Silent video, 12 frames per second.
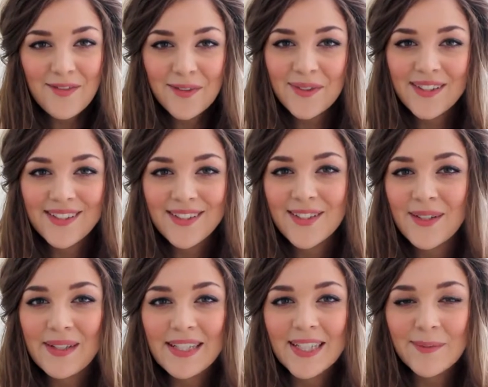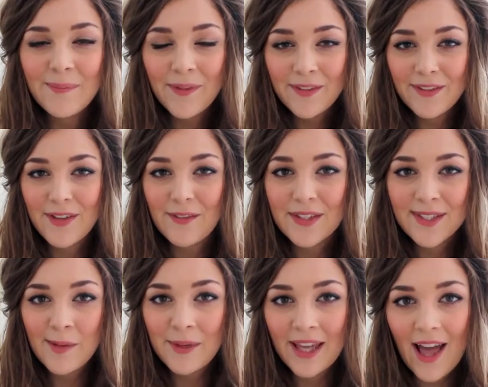Hi everyone, so it's monthly favourites
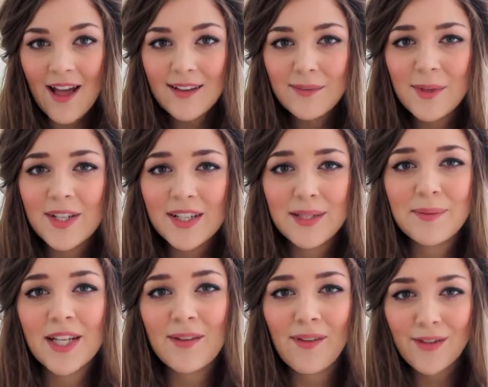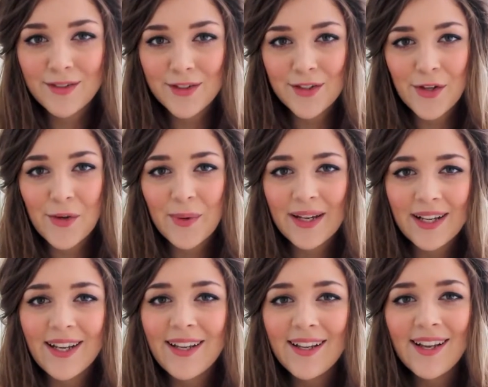time again, which seems to come around so
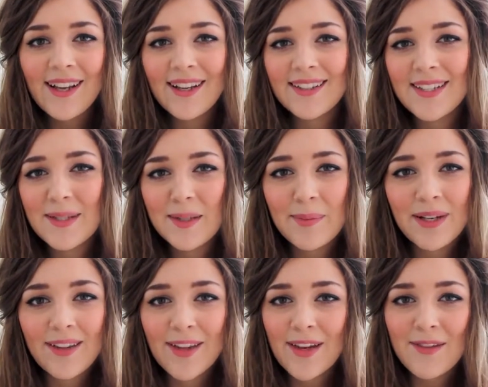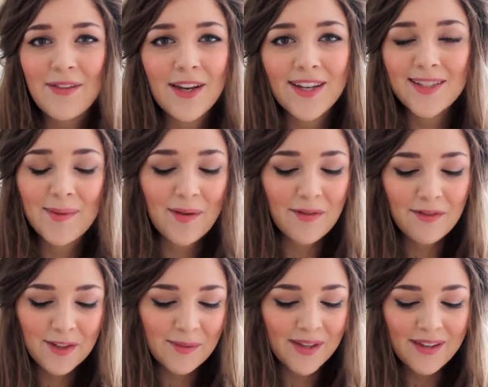quickly. It seems to be like the only videos I'm ever
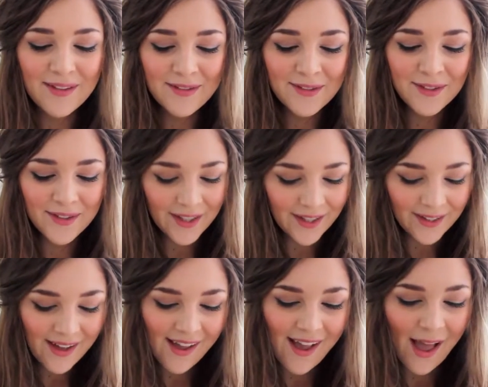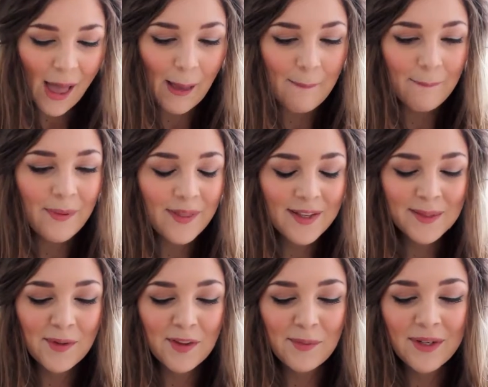filming for you. But
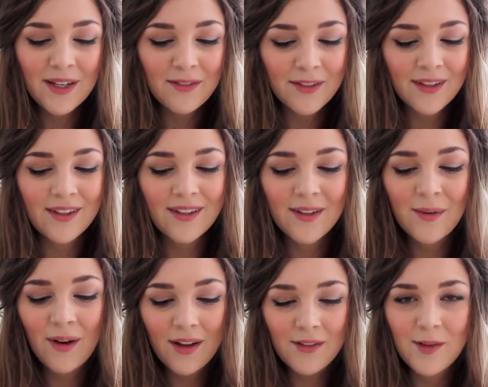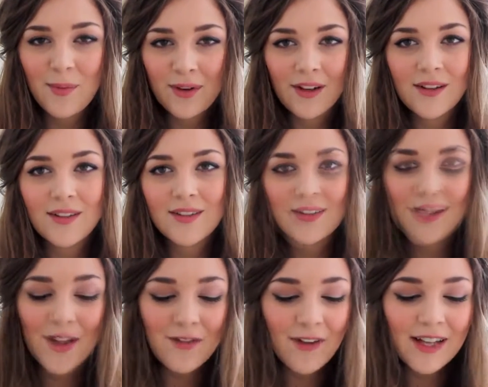this month I've been loving quite a few products.
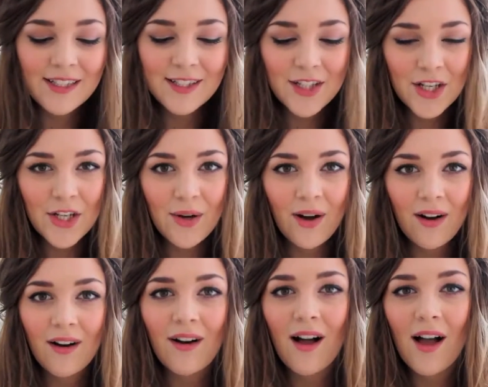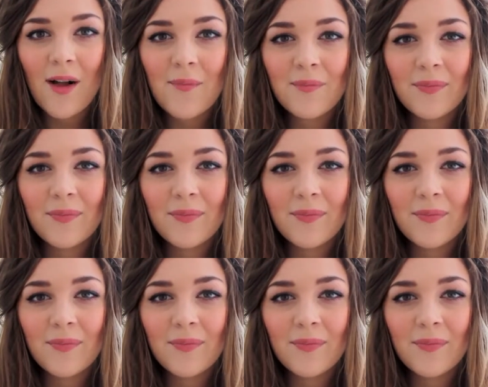So the first two are